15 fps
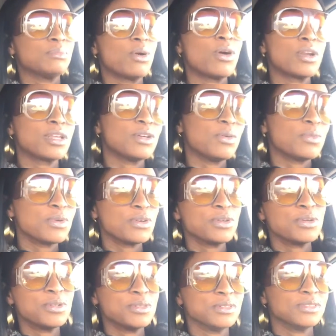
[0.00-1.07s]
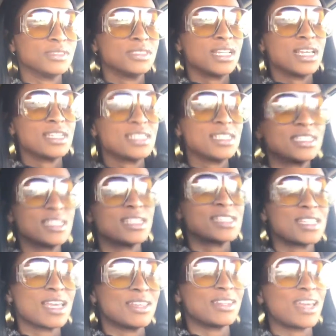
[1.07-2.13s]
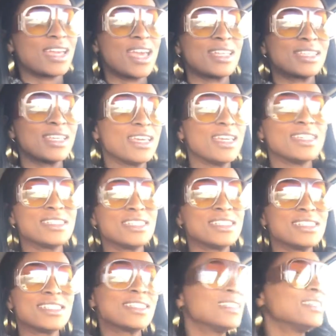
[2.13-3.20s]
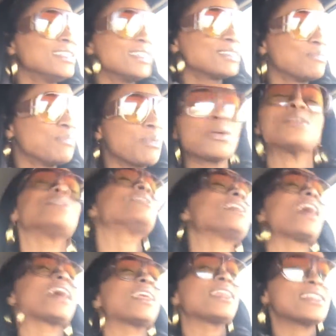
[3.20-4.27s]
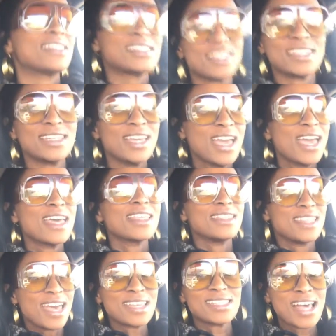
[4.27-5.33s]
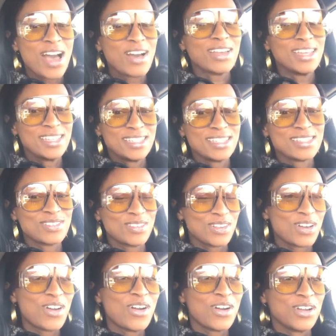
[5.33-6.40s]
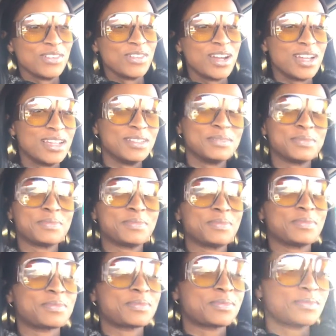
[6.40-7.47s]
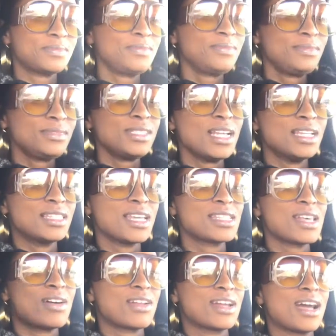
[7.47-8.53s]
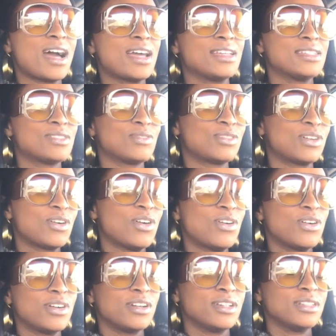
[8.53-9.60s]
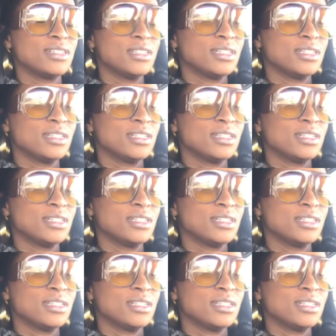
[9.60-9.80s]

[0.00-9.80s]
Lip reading: Part of Your World, and she just came, like at the end, she just did this burst out of the sea. That's how he is on the card, right? That's how the guy is on the card.